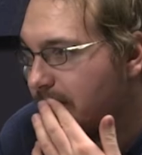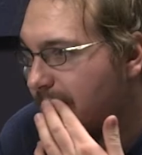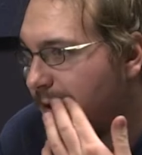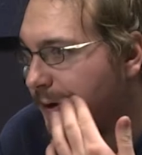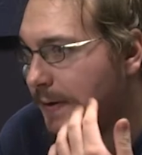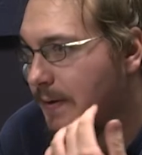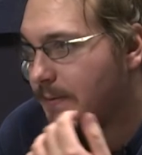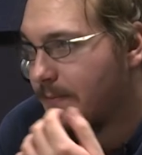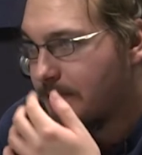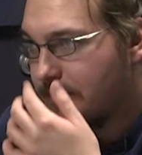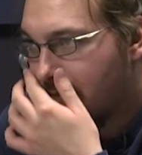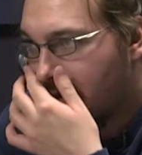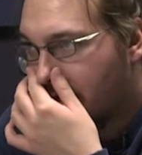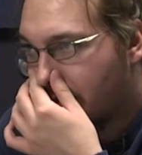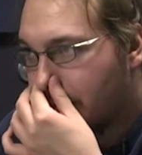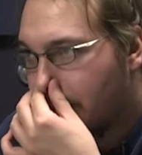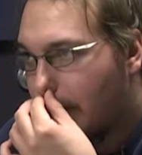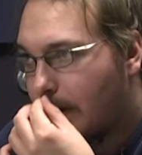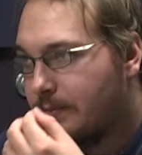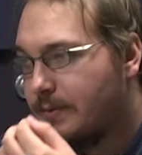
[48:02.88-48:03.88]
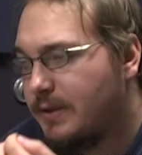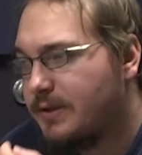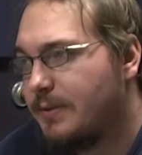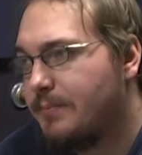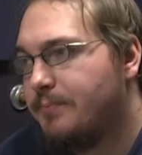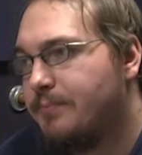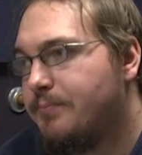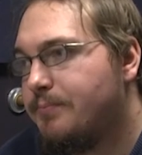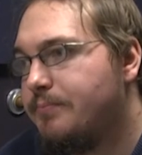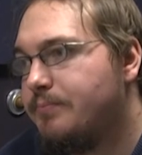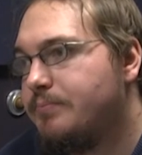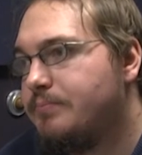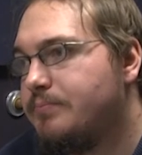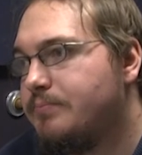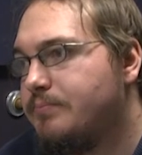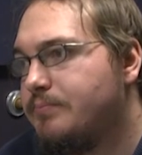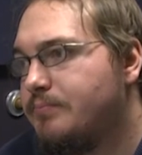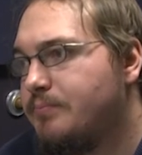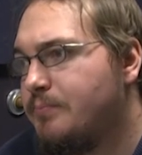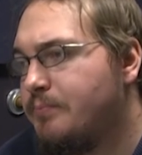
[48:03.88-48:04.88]
not the
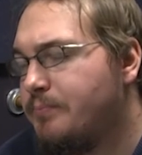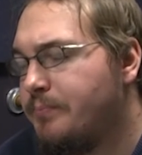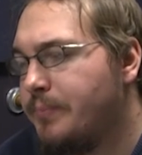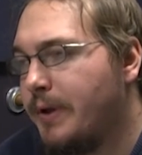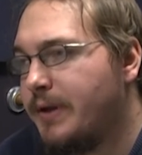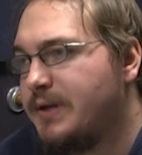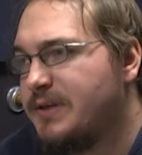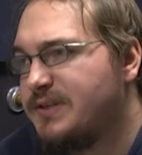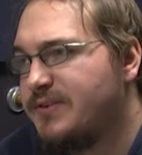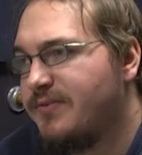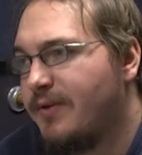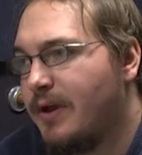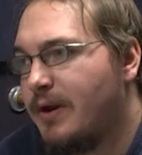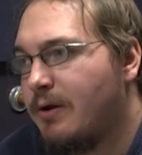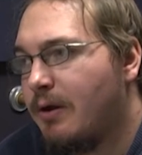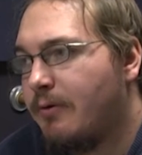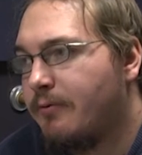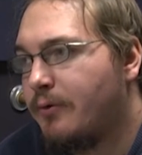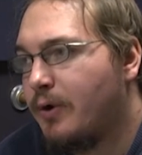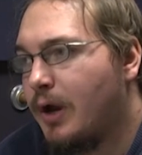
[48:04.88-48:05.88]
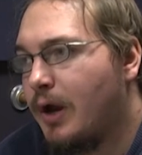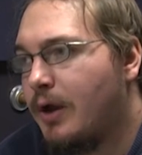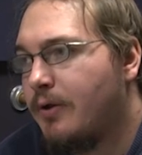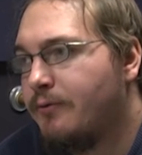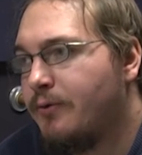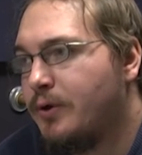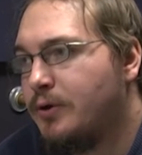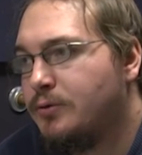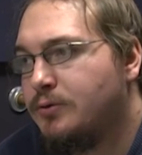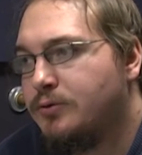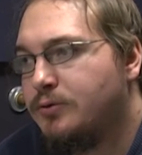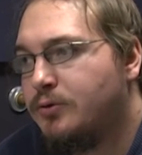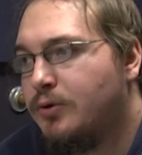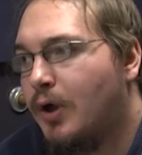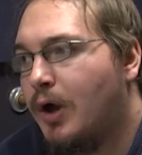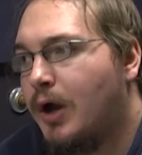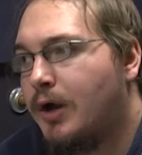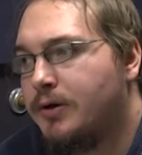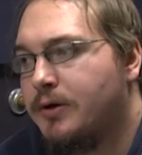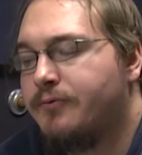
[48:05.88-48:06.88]
biggest fan. However, I have a
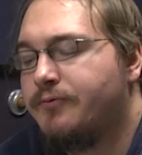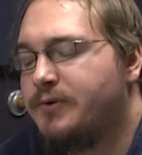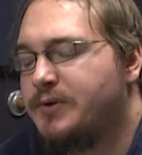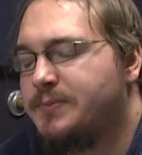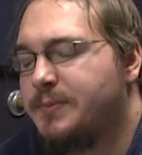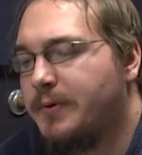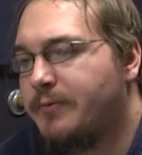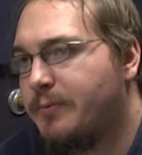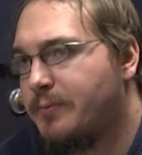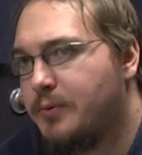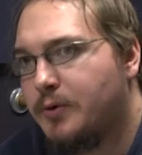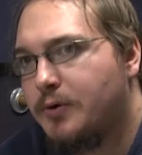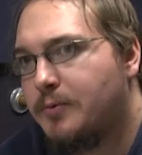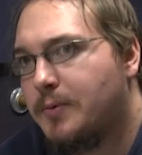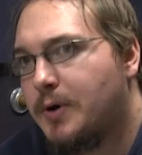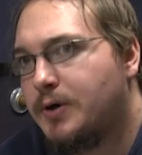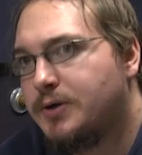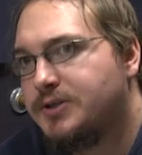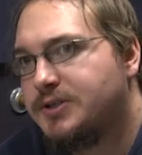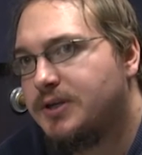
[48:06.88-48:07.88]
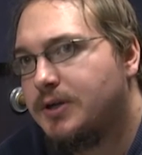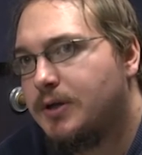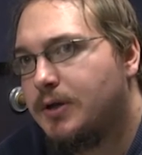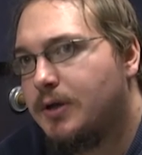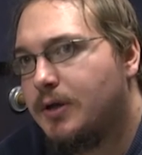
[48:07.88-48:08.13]
lot of respect for Bruno Mars.